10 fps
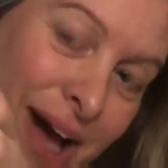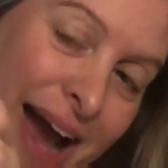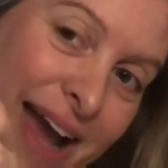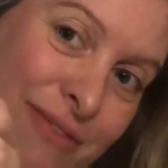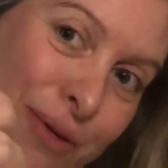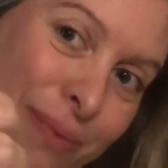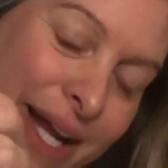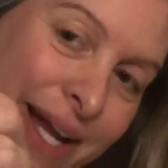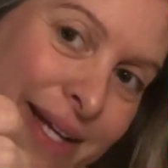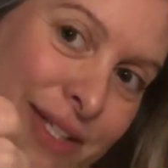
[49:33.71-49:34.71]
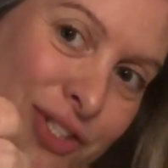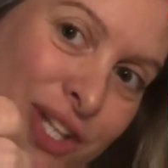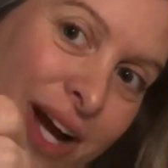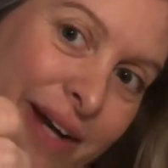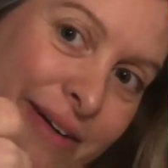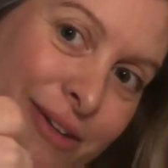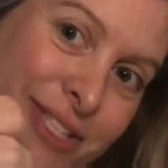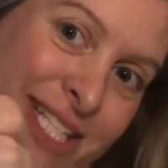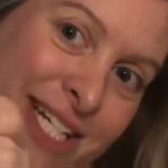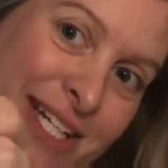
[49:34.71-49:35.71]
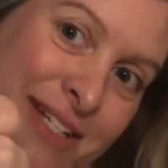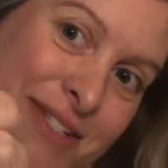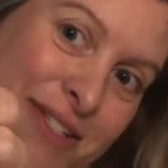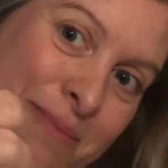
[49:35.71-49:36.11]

I have a redheaded child, so